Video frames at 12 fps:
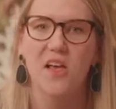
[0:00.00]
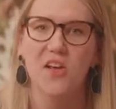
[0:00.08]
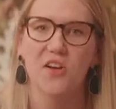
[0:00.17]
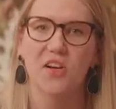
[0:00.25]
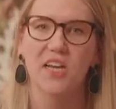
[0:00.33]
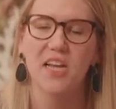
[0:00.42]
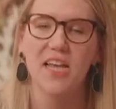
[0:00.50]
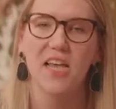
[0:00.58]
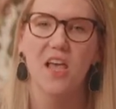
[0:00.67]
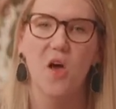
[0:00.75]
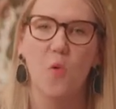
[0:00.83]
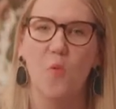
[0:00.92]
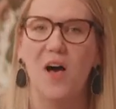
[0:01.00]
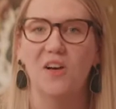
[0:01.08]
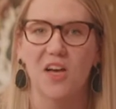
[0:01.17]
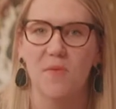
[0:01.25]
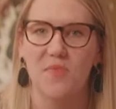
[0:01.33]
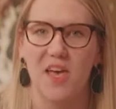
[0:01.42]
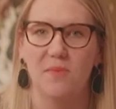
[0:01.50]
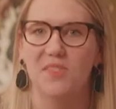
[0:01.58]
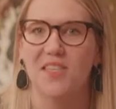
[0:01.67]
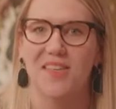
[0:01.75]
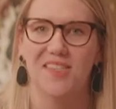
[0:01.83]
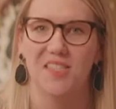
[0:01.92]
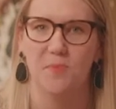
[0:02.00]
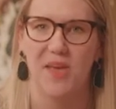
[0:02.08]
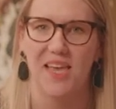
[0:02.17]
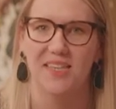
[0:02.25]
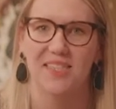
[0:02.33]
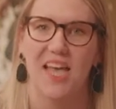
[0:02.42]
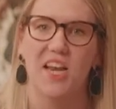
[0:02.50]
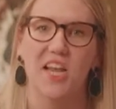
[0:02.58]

you're going to welcome them to this space and